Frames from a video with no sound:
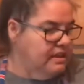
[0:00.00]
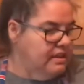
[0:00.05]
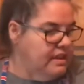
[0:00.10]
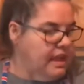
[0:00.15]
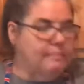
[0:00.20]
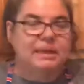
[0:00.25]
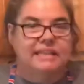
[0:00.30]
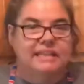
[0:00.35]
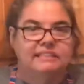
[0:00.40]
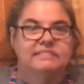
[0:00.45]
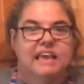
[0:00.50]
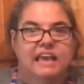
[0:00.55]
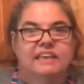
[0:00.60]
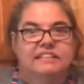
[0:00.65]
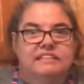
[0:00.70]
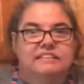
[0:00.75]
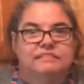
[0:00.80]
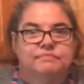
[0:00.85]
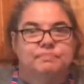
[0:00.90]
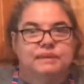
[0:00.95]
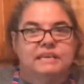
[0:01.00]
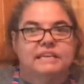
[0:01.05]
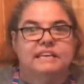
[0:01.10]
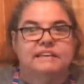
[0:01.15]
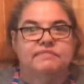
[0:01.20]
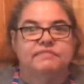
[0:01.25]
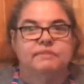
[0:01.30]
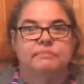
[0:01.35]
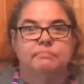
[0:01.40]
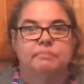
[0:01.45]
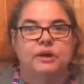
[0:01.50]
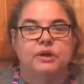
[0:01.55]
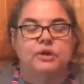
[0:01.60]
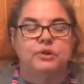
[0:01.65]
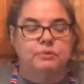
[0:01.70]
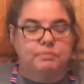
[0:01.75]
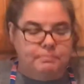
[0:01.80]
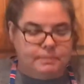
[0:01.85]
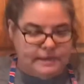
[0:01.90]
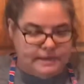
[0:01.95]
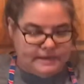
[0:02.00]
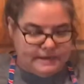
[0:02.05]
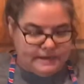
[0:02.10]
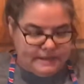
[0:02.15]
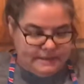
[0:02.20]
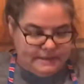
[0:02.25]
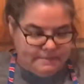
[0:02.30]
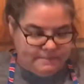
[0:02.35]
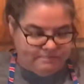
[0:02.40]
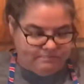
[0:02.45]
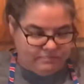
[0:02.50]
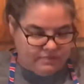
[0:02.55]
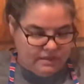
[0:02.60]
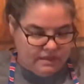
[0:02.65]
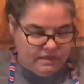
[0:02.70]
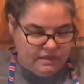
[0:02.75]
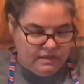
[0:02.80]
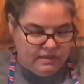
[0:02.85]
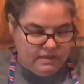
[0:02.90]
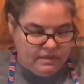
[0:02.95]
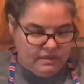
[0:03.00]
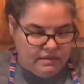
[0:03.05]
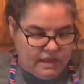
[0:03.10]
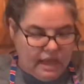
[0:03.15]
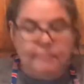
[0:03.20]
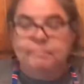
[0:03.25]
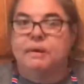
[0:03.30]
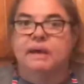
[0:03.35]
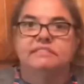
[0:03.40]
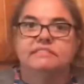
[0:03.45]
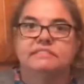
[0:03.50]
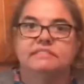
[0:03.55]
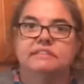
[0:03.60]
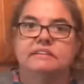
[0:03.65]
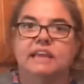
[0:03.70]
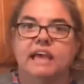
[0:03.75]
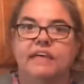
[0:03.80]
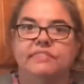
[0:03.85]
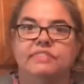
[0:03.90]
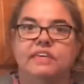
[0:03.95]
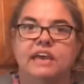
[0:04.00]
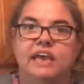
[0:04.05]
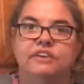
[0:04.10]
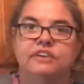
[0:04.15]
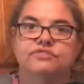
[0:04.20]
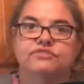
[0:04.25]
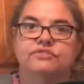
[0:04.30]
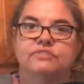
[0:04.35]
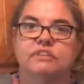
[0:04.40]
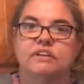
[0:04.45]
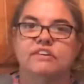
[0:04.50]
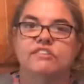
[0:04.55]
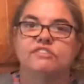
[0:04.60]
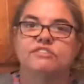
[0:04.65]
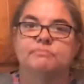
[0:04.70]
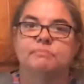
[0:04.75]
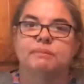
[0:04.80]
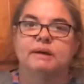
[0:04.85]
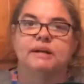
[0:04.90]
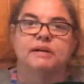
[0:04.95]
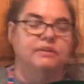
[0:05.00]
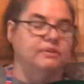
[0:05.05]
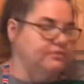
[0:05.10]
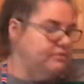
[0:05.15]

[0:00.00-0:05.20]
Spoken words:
I mean, take this big of a bowl, but I busted out the extra large bowl,